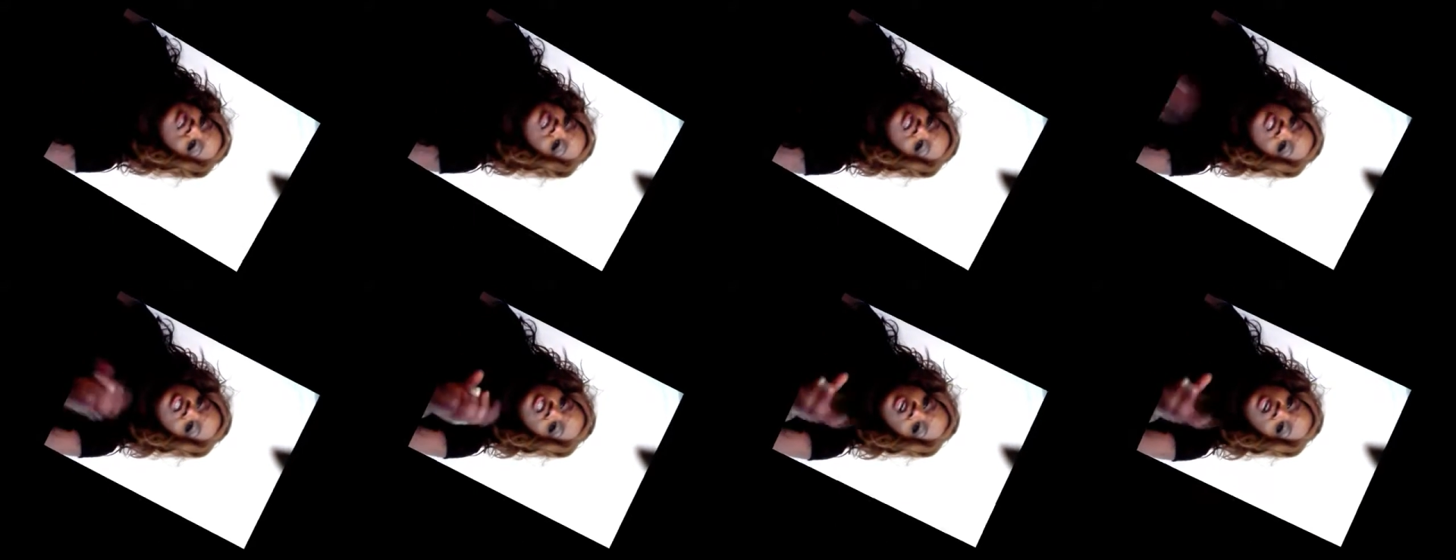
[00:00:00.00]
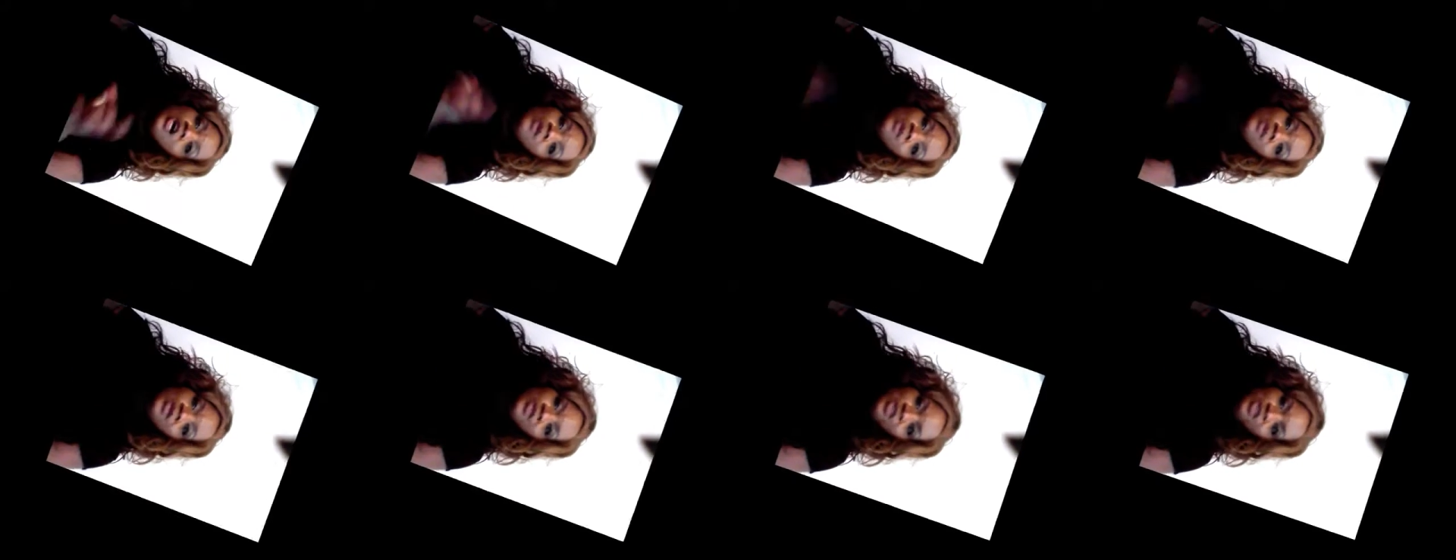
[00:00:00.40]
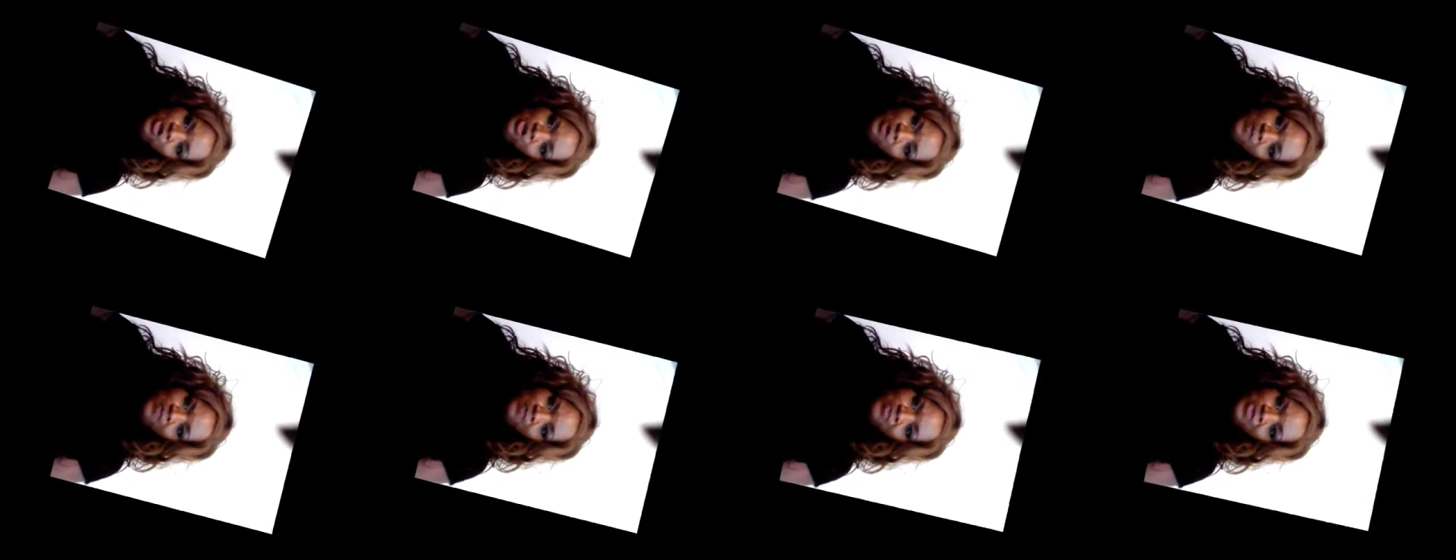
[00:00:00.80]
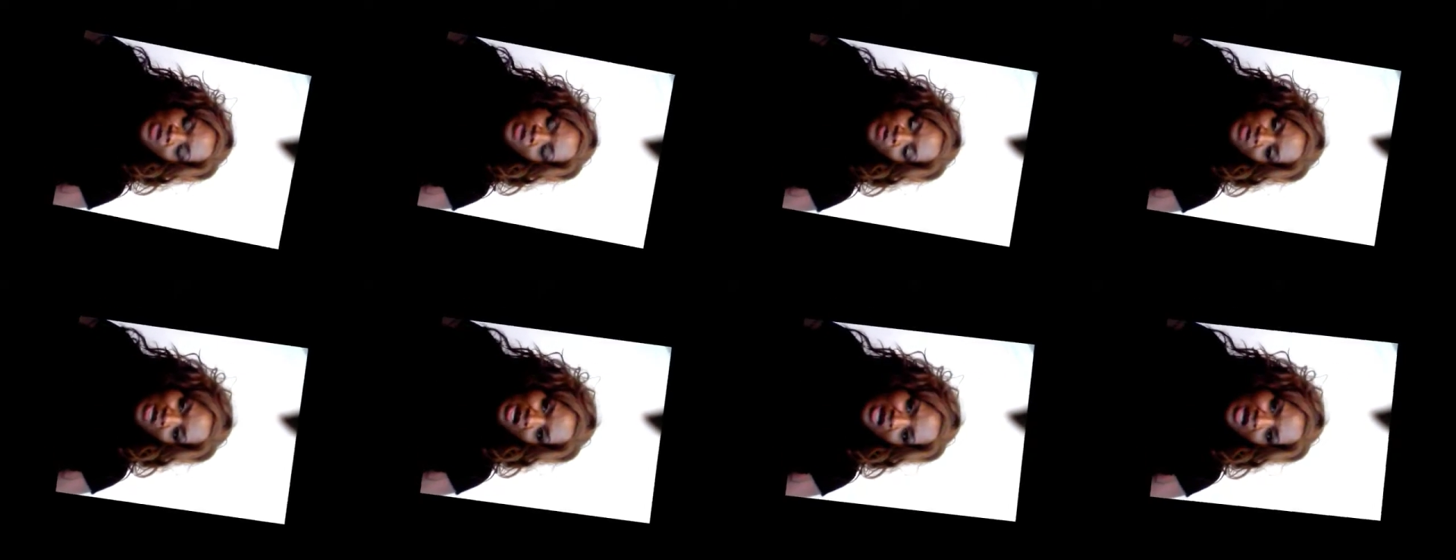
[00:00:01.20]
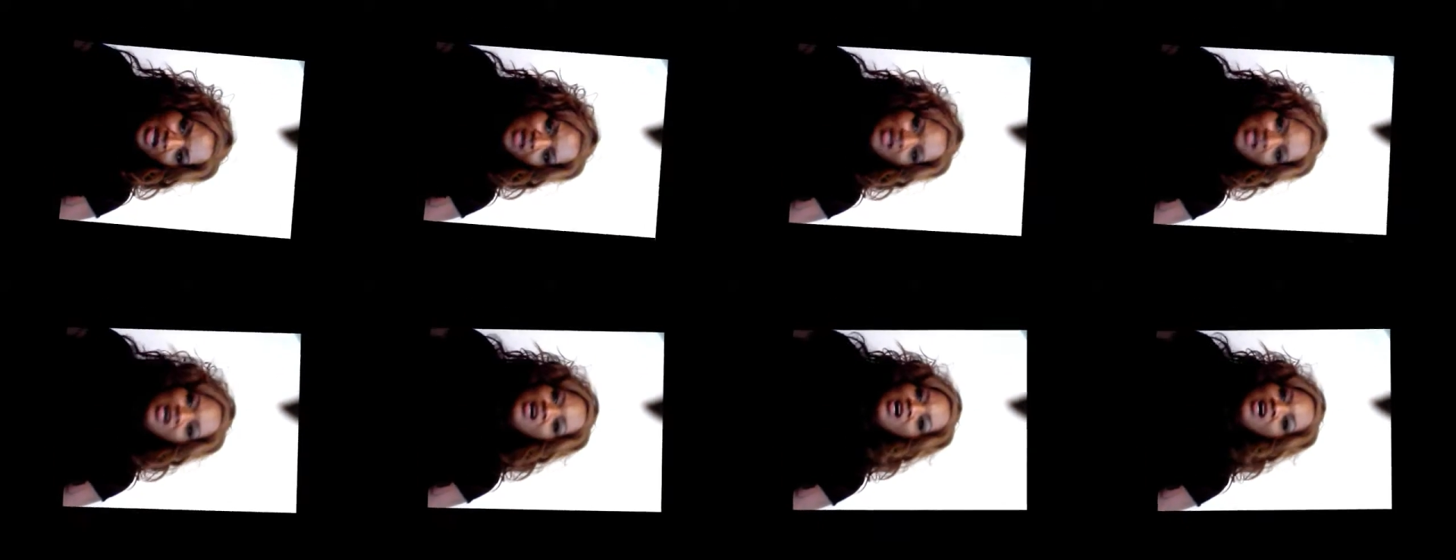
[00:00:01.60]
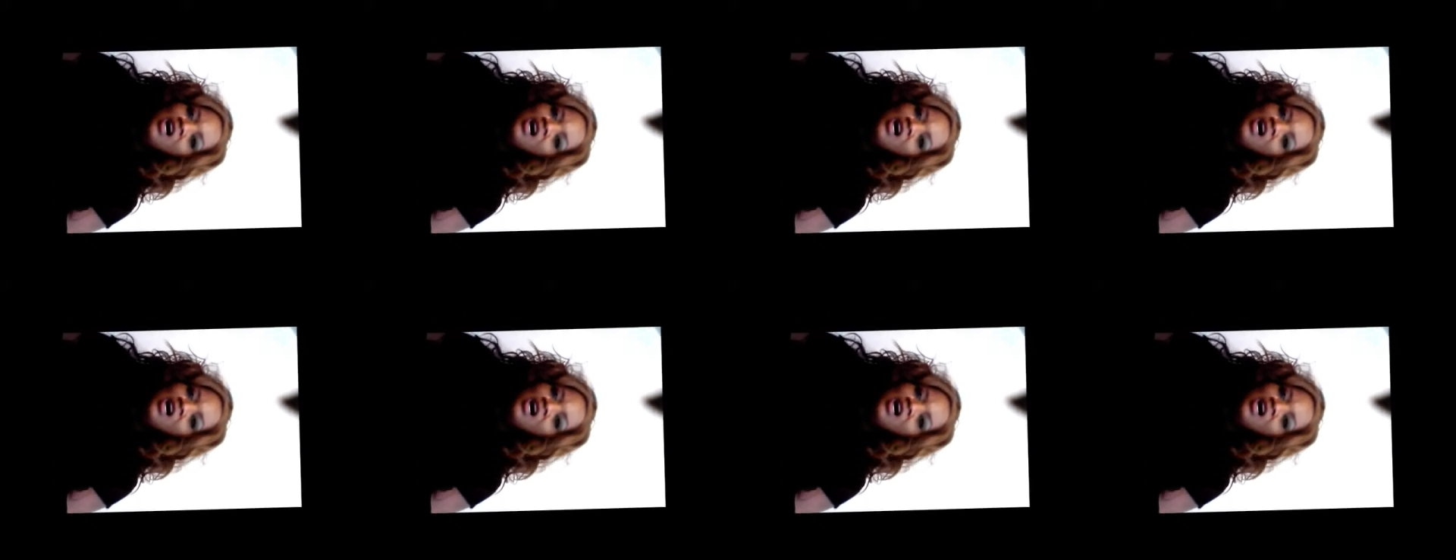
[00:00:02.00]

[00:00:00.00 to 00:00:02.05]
to share with you, okay?